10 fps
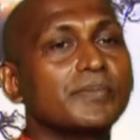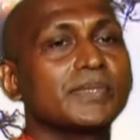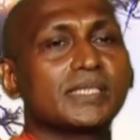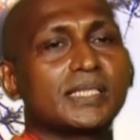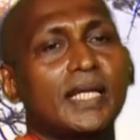
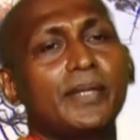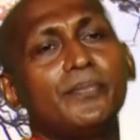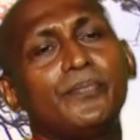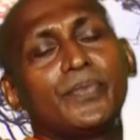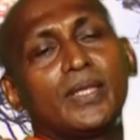First
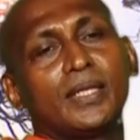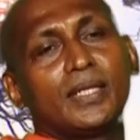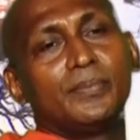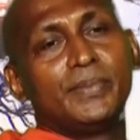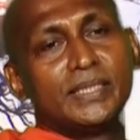time
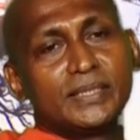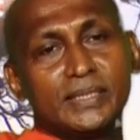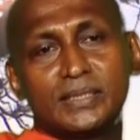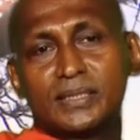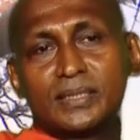he built
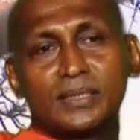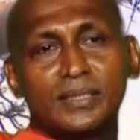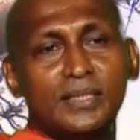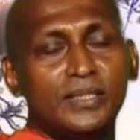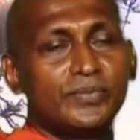it,
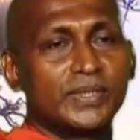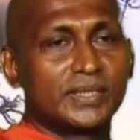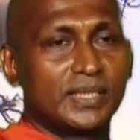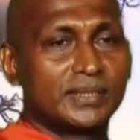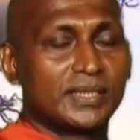it
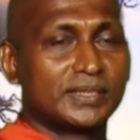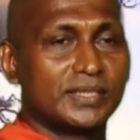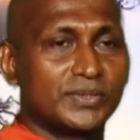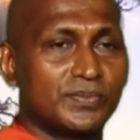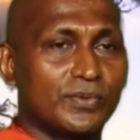was
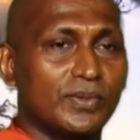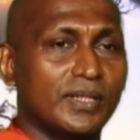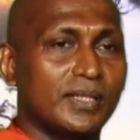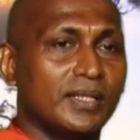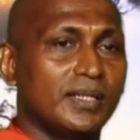unsuccessful
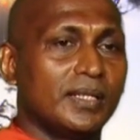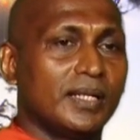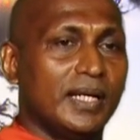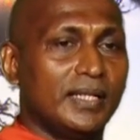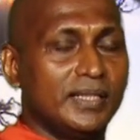
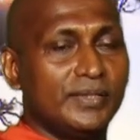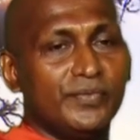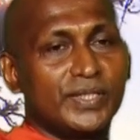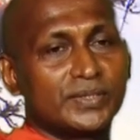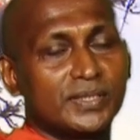and the
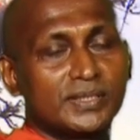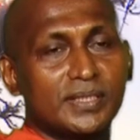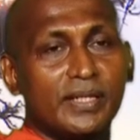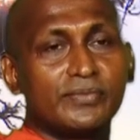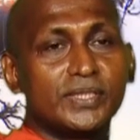
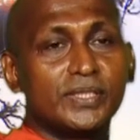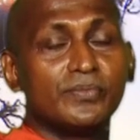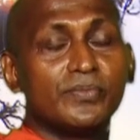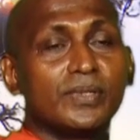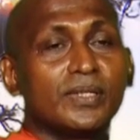investors left
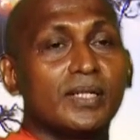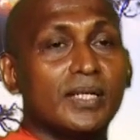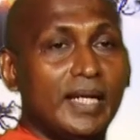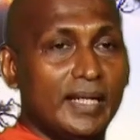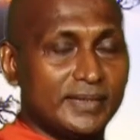him,
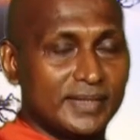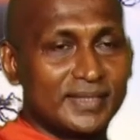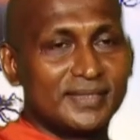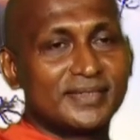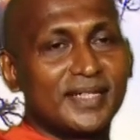and
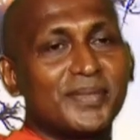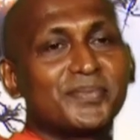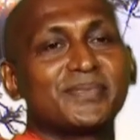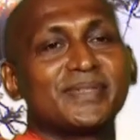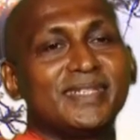second
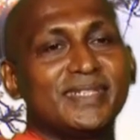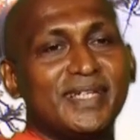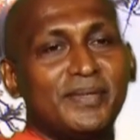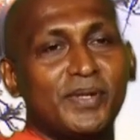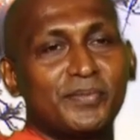time he
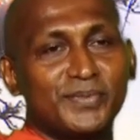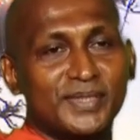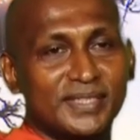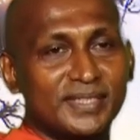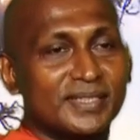came up
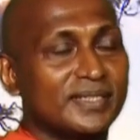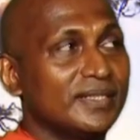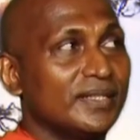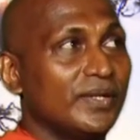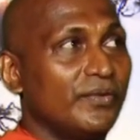with a
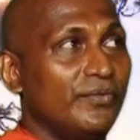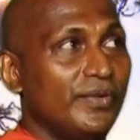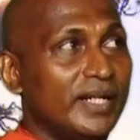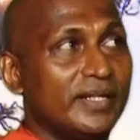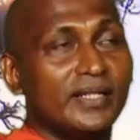
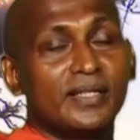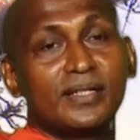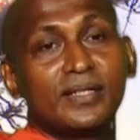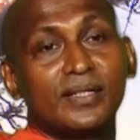very